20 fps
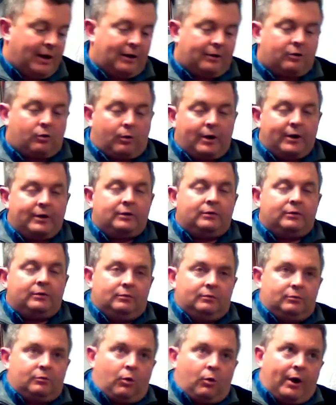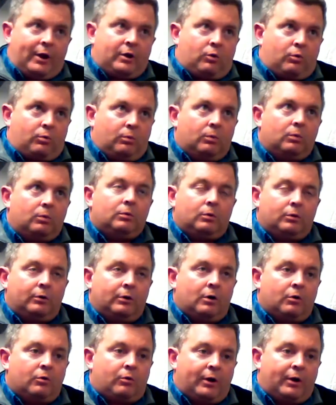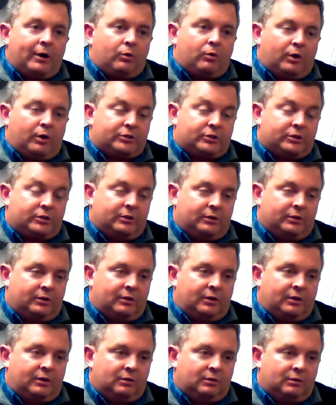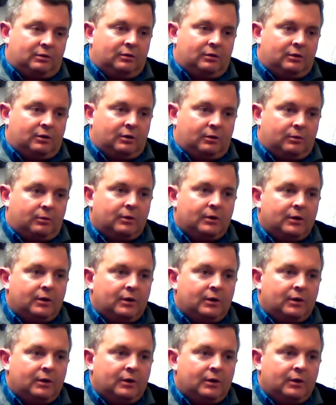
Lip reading: yeah. Great. Great question. And